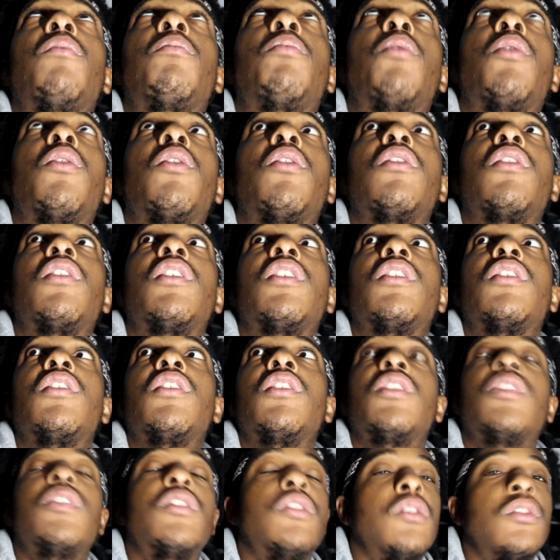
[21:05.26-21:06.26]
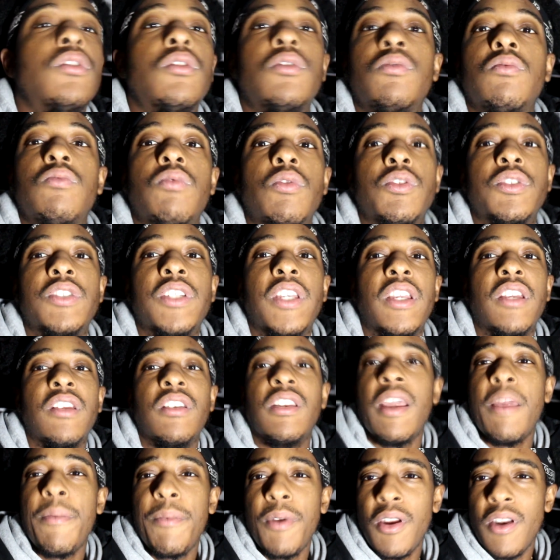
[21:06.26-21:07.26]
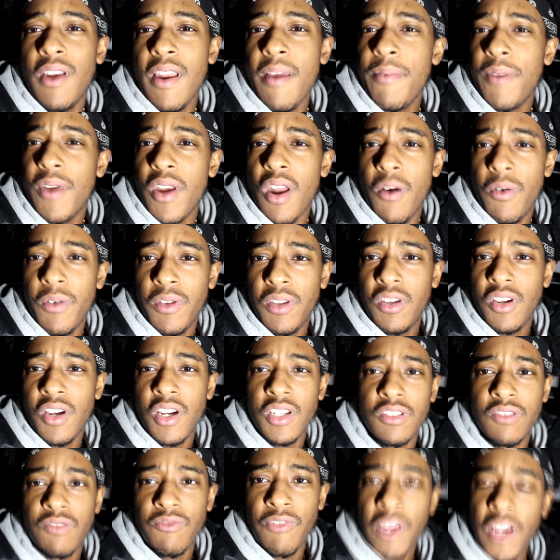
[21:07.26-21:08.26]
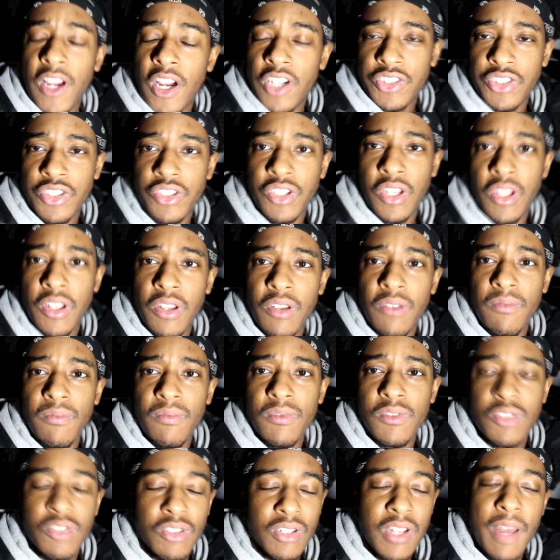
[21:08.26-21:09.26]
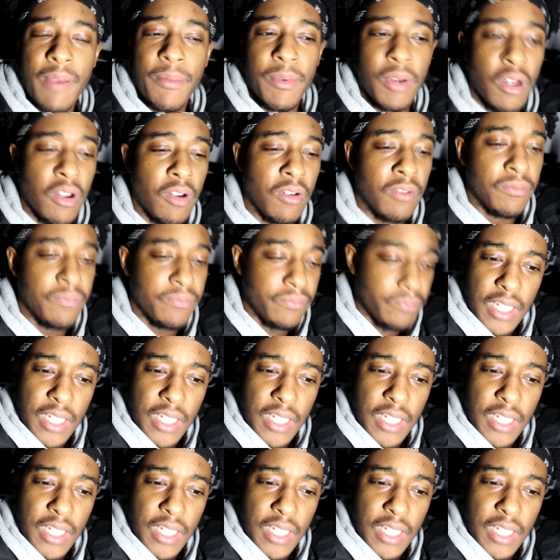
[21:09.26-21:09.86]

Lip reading: But we'll see. Let me know what you guys think I should do. Just let me know.